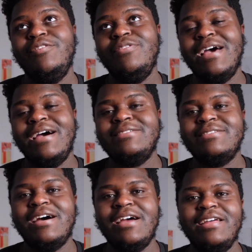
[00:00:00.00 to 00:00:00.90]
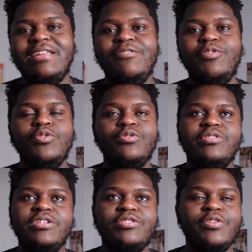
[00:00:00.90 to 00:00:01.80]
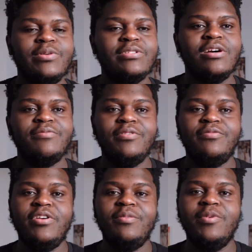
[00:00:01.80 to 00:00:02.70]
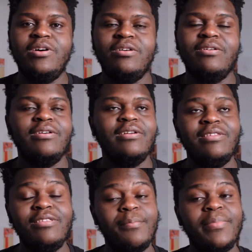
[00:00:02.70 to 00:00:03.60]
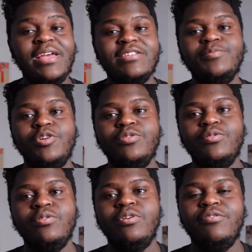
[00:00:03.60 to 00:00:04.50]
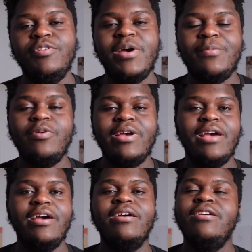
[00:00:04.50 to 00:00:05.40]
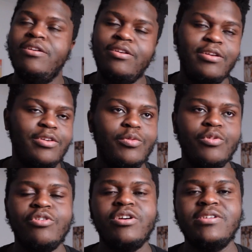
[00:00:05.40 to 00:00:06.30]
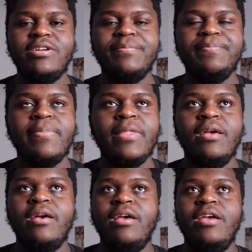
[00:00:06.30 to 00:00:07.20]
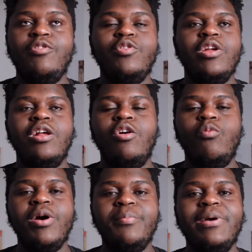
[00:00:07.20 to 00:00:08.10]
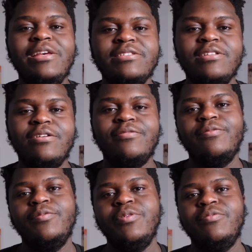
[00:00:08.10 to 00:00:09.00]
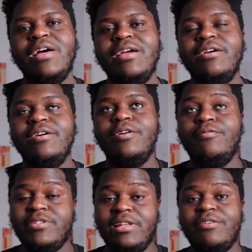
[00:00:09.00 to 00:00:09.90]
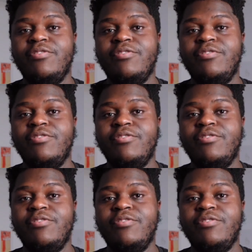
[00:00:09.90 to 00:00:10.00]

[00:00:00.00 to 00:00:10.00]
that aside, if you're just doing stuff in Figma, the base model of the MacBook Air, you will crush it. If you're doing a lot of web-based stuff with, like, obviously like